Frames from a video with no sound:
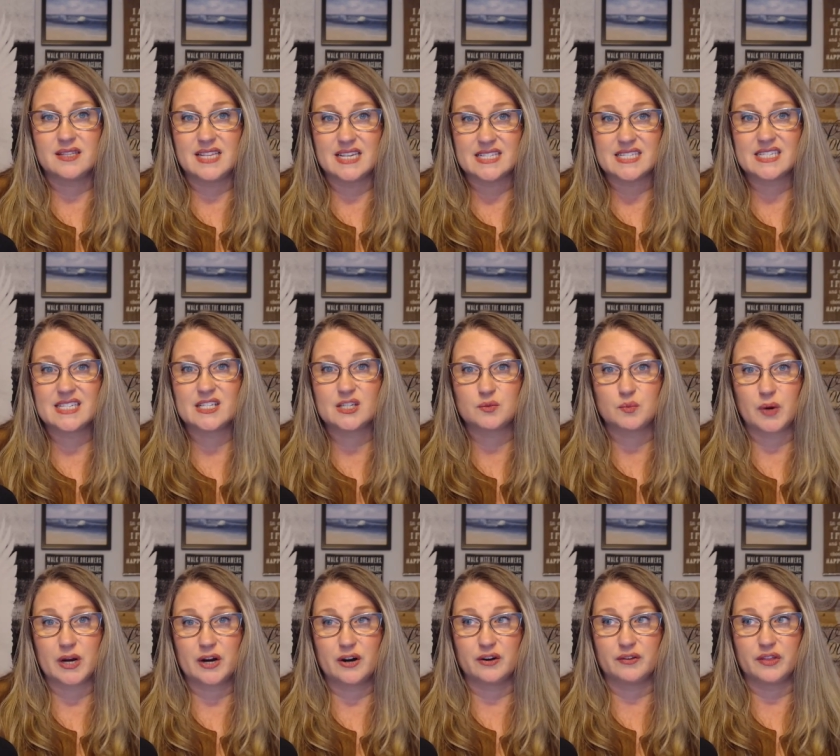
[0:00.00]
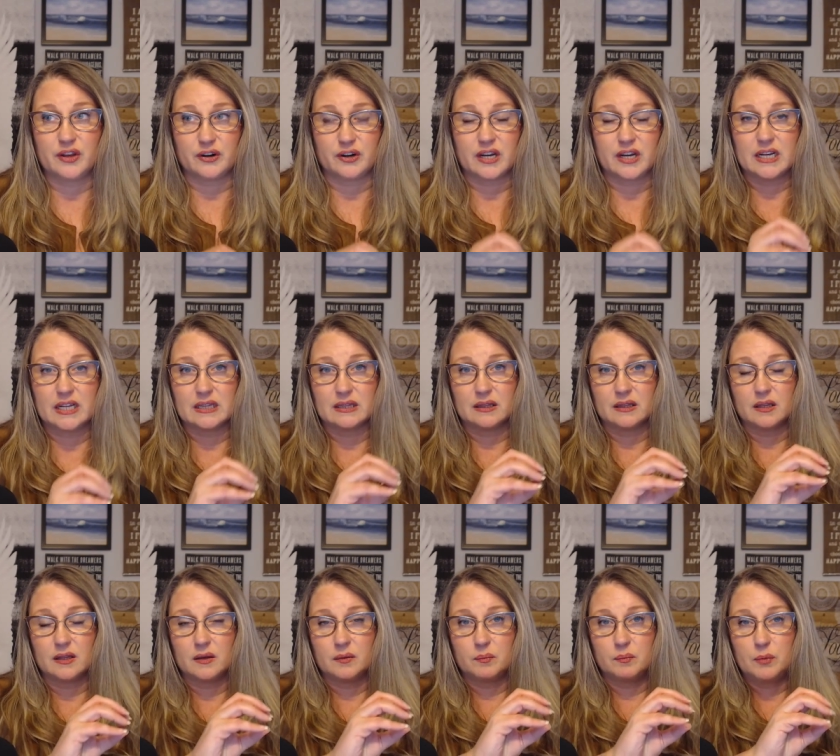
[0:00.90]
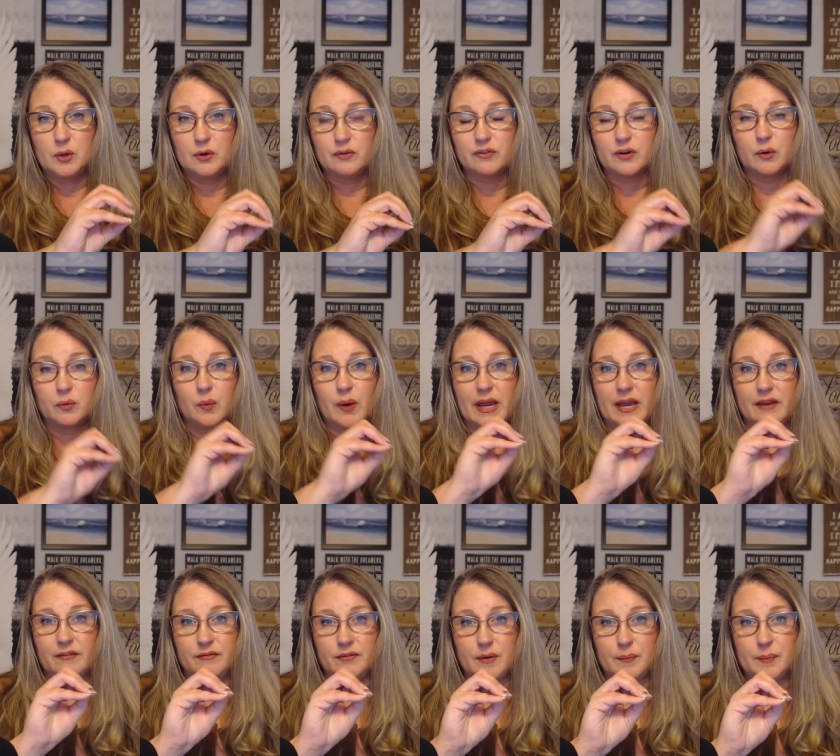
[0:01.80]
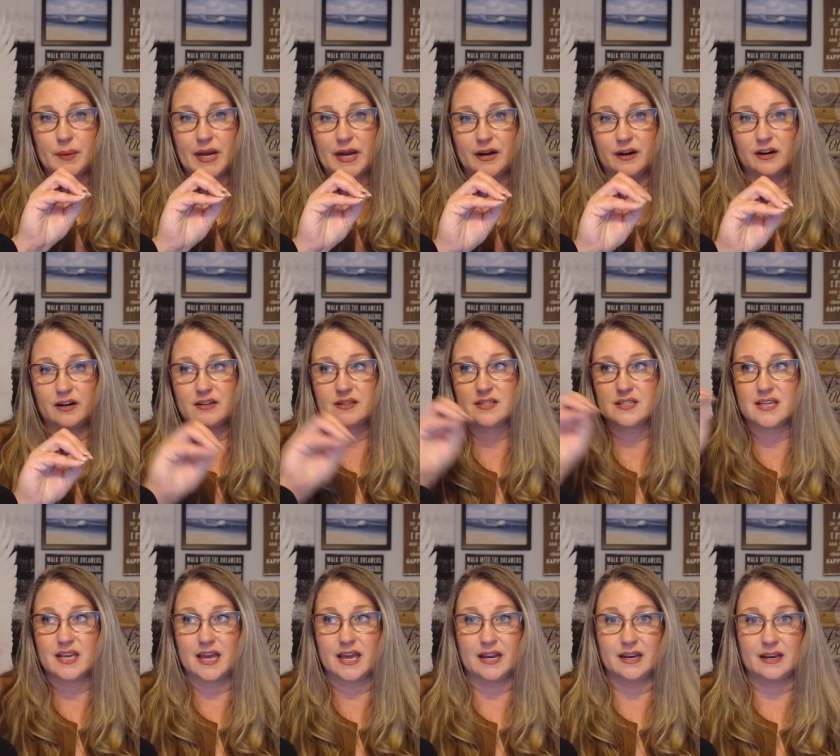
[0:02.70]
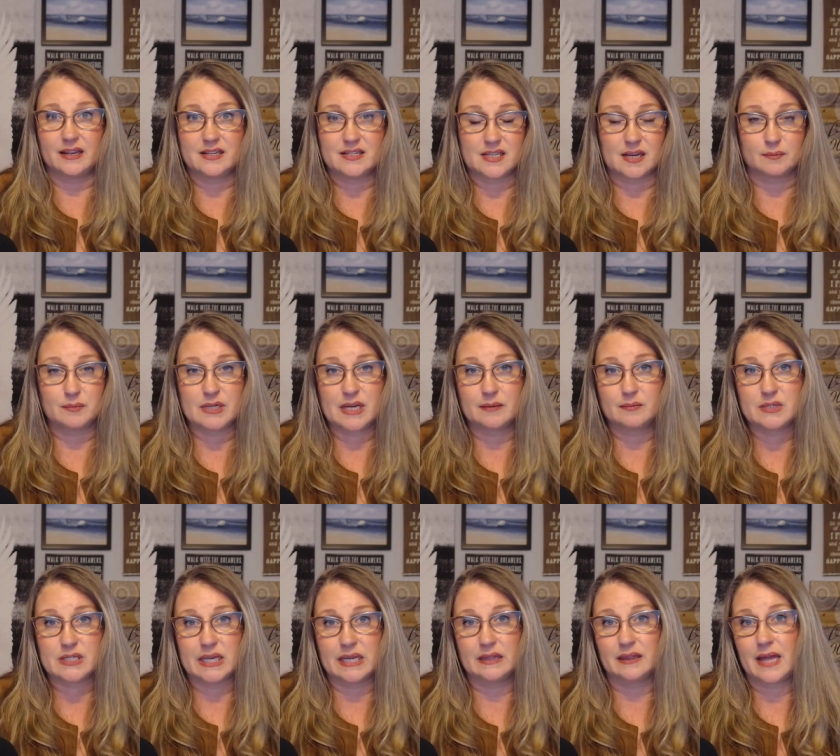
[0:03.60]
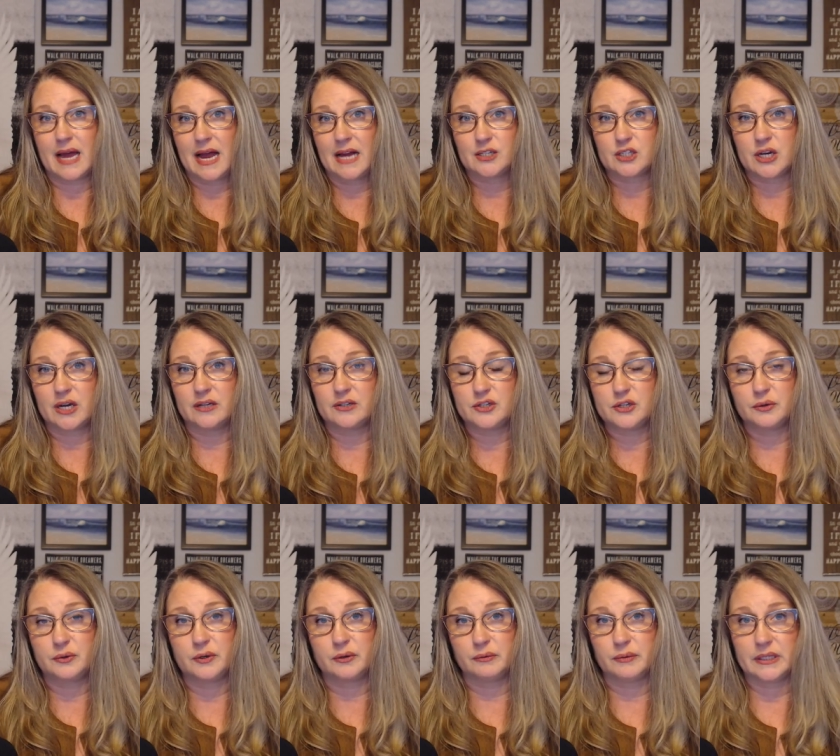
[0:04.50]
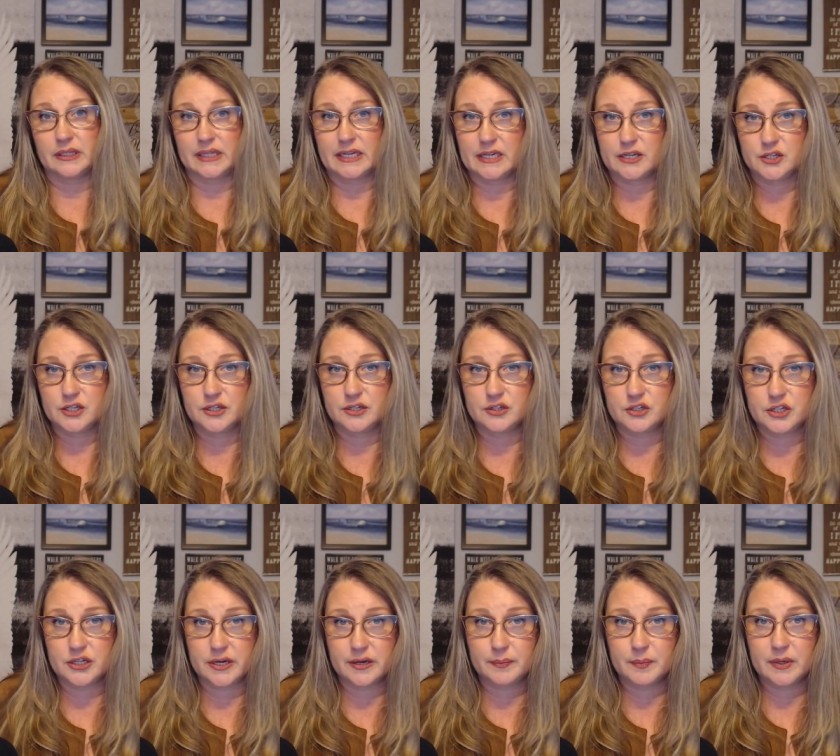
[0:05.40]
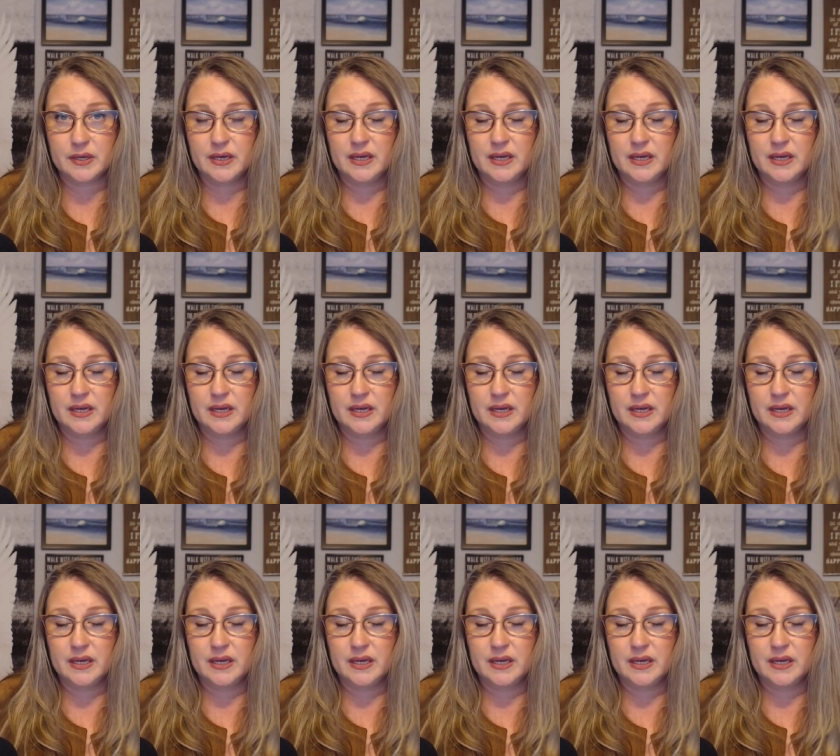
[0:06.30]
this is where they're going to move away from parents, and sometimes they latch onto a relationship.